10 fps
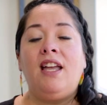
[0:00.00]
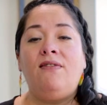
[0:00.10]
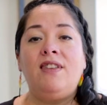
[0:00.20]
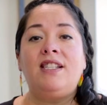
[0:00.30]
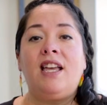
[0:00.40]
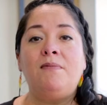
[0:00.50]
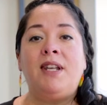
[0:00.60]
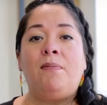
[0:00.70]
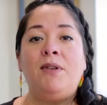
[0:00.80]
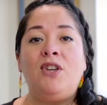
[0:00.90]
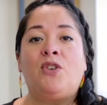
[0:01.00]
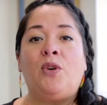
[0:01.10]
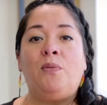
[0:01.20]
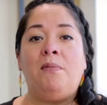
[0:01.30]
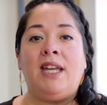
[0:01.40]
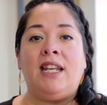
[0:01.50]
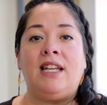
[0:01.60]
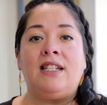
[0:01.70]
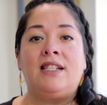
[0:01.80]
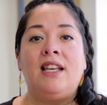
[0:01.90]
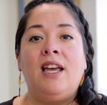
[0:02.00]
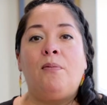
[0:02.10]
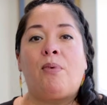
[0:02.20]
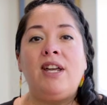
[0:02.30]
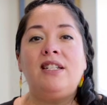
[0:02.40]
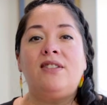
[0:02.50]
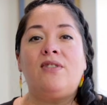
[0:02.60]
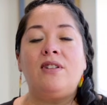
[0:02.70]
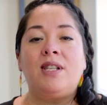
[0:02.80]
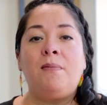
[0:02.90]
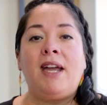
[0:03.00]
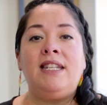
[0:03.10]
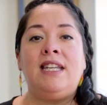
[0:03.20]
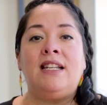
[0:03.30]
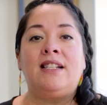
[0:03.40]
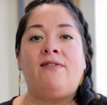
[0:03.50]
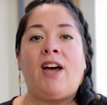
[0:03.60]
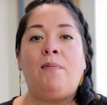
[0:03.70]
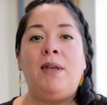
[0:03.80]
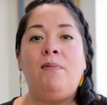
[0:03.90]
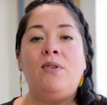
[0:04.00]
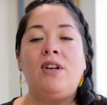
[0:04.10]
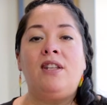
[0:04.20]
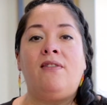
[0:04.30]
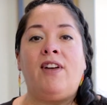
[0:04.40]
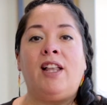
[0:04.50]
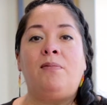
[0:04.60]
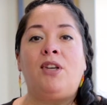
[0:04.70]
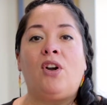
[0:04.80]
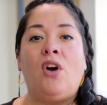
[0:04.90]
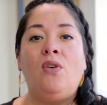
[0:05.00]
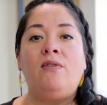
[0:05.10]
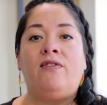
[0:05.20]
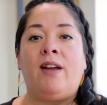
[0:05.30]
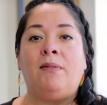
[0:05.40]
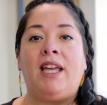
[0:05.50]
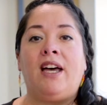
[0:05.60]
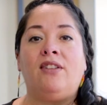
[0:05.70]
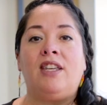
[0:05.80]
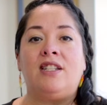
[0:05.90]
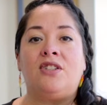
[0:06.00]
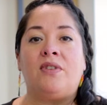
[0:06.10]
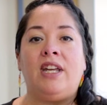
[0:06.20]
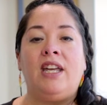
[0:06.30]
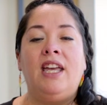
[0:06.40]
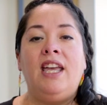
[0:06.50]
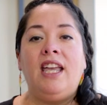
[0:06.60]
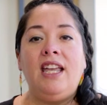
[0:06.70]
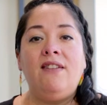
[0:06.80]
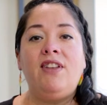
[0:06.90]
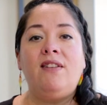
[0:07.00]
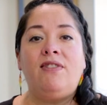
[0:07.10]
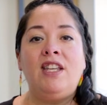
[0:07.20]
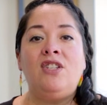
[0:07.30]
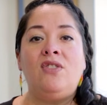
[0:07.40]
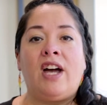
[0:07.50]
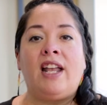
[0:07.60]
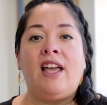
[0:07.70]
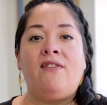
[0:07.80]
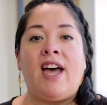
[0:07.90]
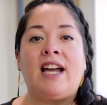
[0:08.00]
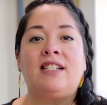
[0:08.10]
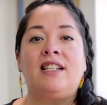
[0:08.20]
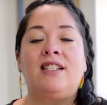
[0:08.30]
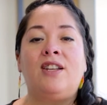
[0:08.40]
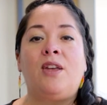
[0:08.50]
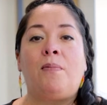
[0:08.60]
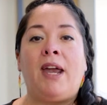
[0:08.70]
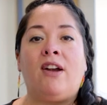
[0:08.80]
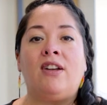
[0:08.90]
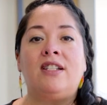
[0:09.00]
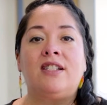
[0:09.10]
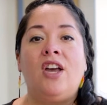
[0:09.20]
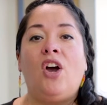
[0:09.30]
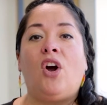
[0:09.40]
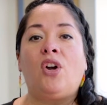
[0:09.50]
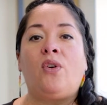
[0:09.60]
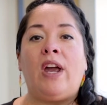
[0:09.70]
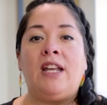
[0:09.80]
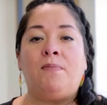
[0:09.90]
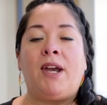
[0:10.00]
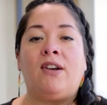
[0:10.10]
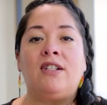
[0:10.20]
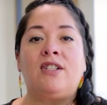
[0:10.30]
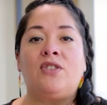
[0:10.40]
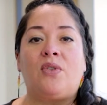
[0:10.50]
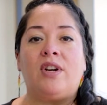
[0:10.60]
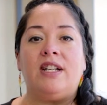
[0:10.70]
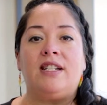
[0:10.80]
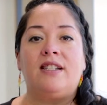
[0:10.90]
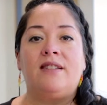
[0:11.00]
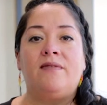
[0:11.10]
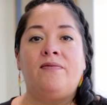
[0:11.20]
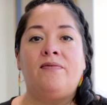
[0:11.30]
If this comes up in your group meetings, brainstorm some ideas of how people could develop their own family health history, even if they do not have access to their parents' or grandparents' stories.